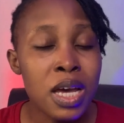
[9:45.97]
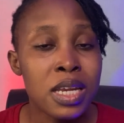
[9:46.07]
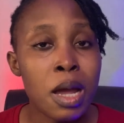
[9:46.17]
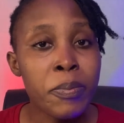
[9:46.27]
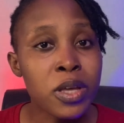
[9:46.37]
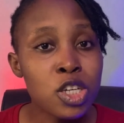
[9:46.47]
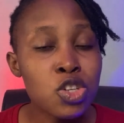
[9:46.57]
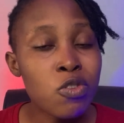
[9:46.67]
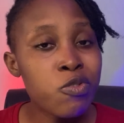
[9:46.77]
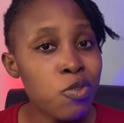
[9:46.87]
The
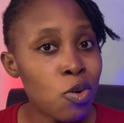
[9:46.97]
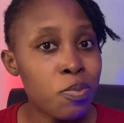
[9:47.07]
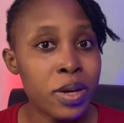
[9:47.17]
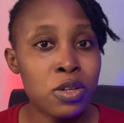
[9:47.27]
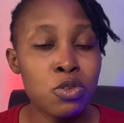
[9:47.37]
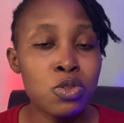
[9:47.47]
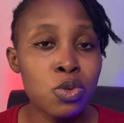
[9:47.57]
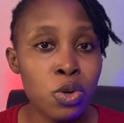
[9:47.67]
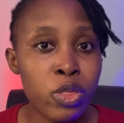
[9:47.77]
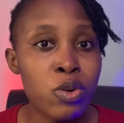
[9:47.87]
application form might not
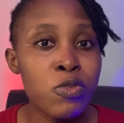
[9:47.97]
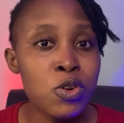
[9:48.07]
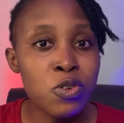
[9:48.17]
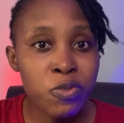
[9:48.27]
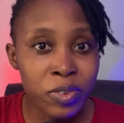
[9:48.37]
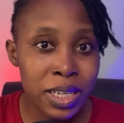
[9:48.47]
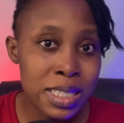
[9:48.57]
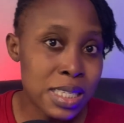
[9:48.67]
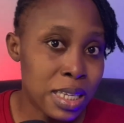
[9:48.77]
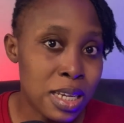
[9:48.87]
go through if you don't fill
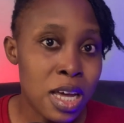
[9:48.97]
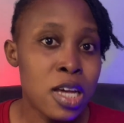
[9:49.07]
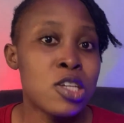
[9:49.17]
it in.